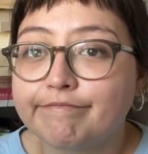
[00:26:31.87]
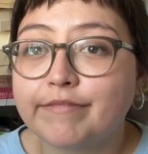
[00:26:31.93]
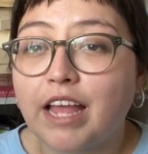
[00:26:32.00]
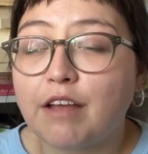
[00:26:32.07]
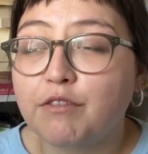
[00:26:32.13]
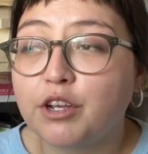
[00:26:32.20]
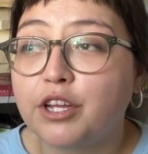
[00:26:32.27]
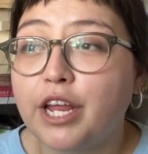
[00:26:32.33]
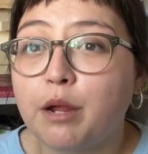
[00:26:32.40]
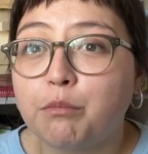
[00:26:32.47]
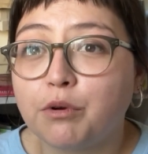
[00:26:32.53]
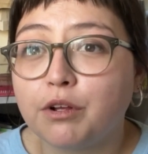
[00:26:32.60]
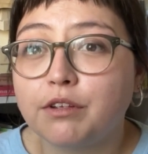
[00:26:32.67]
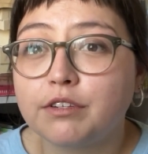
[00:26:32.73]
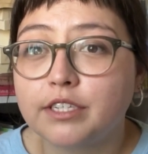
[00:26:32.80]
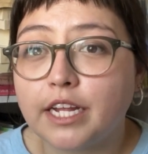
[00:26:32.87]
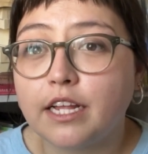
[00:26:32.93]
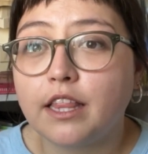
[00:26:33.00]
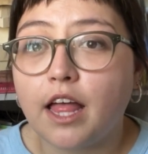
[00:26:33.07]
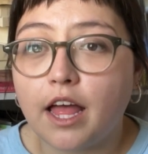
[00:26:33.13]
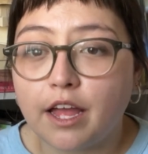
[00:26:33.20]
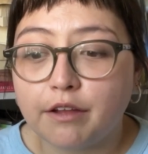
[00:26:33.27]
Have a good April. Stay
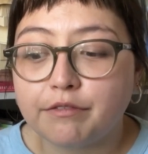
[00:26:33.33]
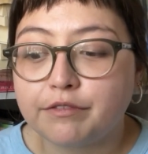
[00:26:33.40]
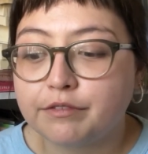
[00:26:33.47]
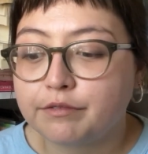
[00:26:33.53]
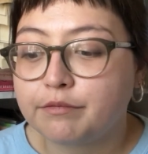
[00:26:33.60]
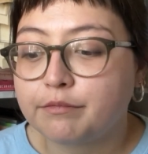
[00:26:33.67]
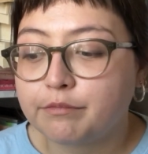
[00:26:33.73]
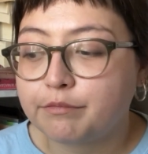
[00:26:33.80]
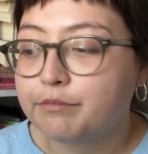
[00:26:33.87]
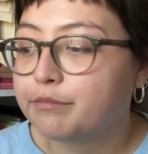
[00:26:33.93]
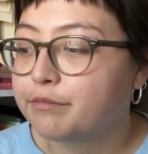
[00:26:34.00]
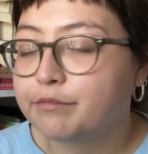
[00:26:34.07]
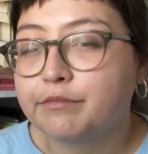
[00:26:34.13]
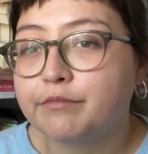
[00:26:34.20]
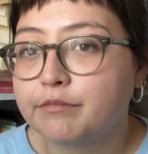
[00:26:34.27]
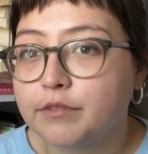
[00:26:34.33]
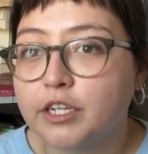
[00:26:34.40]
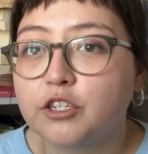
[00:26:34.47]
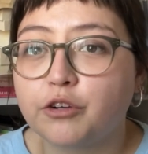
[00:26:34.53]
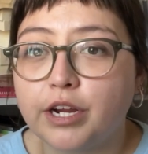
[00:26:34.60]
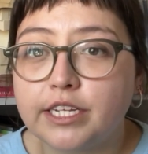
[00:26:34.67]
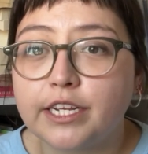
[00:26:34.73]
alive. It's
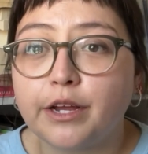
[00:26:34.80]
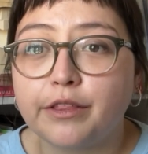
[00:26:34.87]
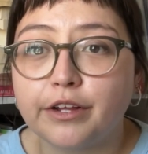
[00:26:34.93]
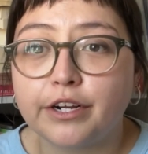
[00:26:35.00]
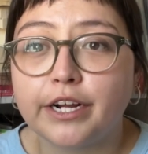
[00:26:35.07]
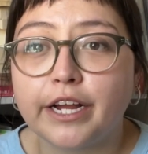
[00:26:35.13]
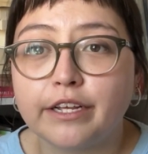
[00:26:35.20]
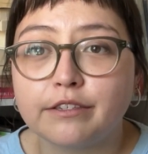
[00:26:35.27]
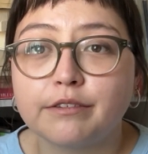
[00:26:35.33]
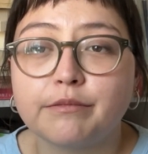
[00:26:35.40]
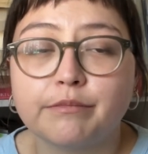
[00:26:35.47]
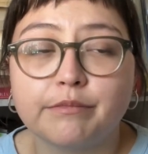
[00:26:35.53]
crazy out there, guys.